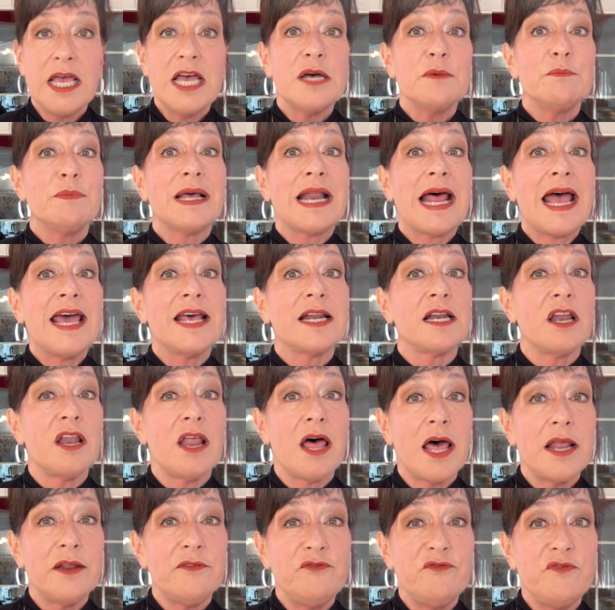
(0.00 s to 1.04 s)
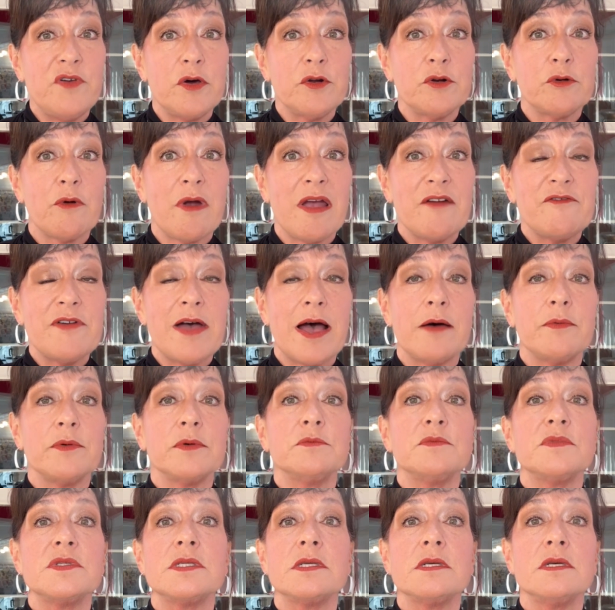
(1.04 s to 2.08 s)
But I had a lot of photograph
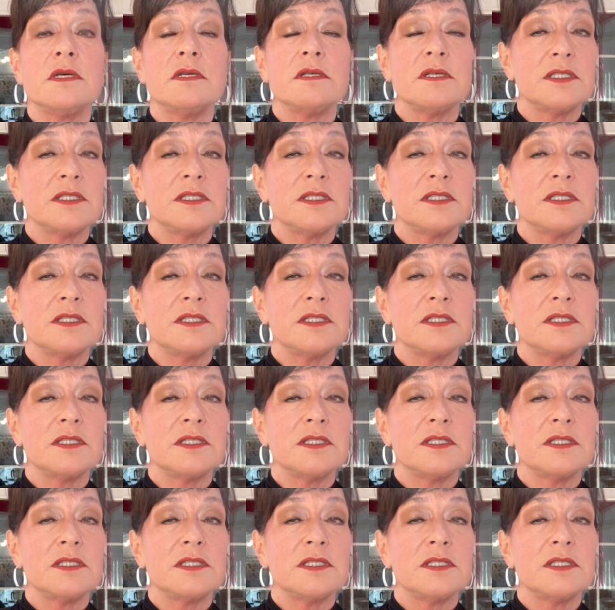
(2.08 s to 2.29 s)
albums,